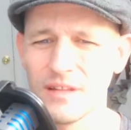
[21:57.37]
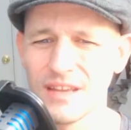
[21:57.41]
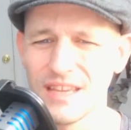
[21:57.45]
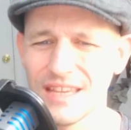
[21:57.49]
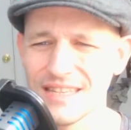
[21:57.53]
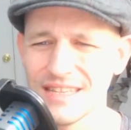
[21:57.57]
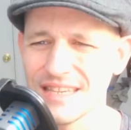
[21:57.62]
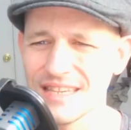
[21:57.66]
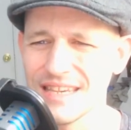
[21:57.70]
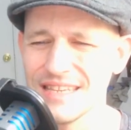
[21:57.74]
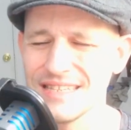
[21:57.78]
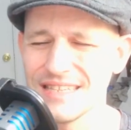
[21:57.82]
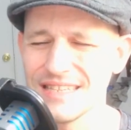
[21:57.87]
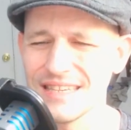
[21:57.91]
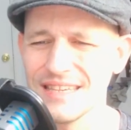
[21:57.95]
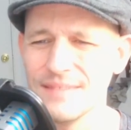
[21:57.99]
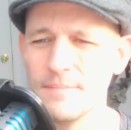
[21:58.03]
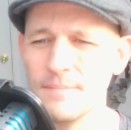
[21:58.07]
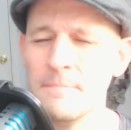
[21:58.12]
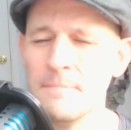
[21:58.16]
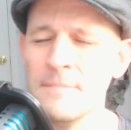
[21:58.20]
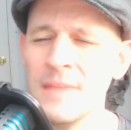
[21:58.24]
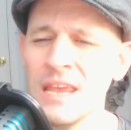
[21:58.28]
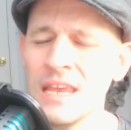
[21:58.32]
it's, it's
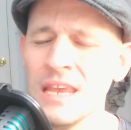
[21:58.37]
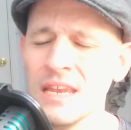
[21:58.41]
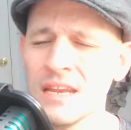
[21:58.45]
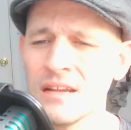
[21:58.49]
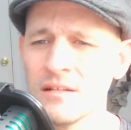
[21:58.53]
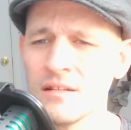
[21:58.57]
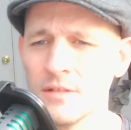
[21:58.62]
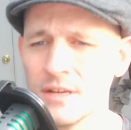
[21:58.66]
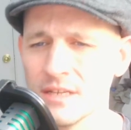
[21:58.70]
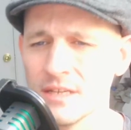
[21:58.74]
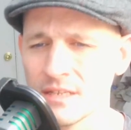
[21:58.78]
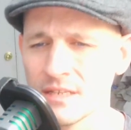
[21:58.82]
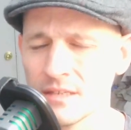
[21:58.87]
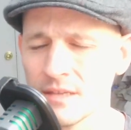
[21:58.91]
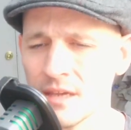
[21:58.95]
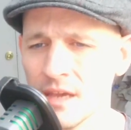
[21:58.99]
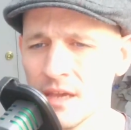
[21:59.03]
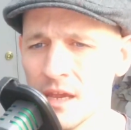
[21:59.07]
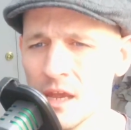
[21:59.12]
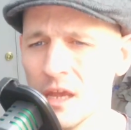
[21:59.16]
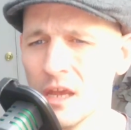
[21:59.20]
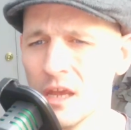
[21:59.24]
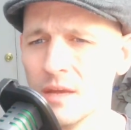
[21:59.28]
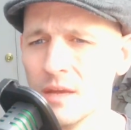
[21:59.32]
meaningless
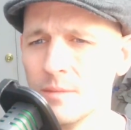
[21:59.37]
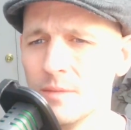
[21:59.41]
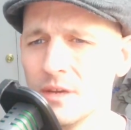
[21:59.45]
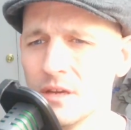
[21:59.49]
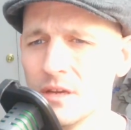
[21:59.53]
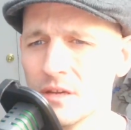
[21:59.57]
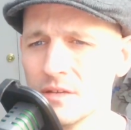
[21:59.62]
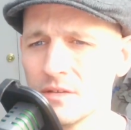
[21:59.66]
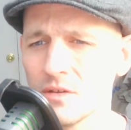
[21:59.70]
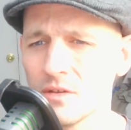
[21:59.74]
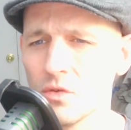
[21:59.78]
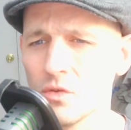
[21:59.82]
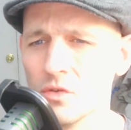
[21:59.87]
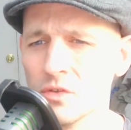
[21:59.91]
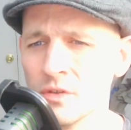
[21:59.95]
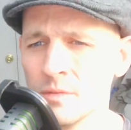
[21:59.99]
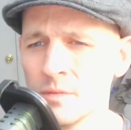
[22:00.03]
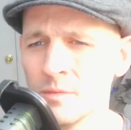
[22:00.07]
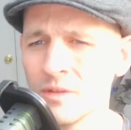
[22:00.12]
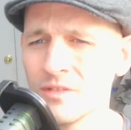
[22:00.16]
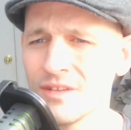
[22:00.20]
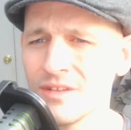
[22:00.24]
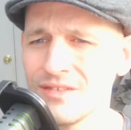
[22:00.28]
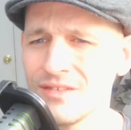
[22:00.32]
because
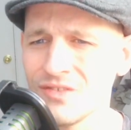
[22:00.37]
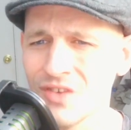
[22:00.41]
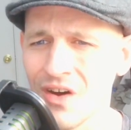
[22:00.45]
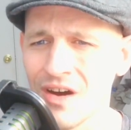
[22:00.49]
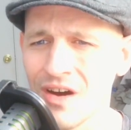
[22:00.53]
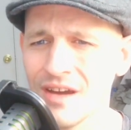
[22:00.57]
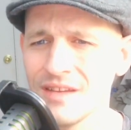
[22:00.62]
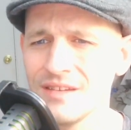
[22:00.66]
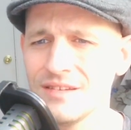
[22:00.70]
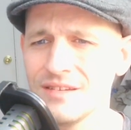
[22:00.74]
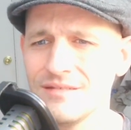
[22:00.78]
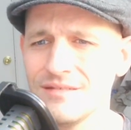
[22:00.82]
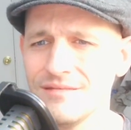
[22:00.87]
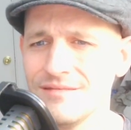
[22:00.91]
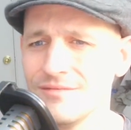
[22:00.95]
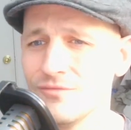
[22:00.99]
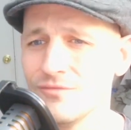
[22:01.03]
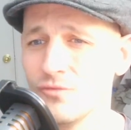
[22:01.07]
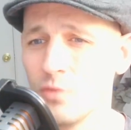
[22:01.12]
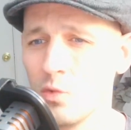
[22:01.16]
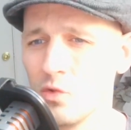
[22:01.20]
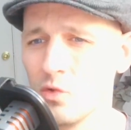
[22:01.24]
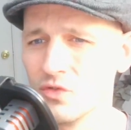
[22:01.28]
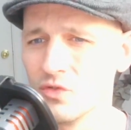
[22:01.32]
ultimately God
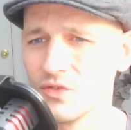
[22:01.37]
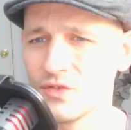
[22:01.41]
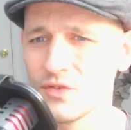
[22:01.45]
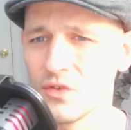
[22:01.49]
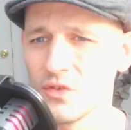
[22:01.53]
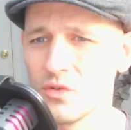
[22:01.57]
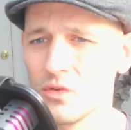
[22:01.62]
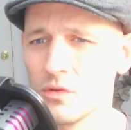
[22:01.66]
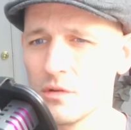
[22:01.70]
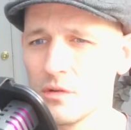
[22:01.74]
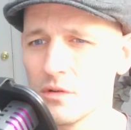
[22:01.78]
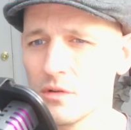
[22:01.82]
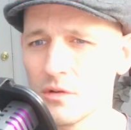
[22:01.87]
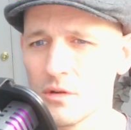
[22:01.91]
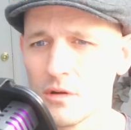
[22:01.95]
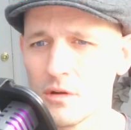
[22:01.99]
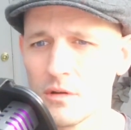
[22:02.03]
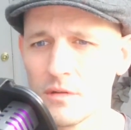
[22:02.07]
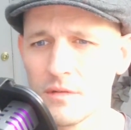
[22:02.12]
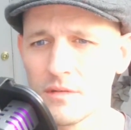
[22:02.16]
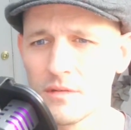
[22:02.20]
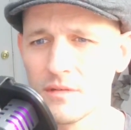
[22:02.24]
rules the whole earth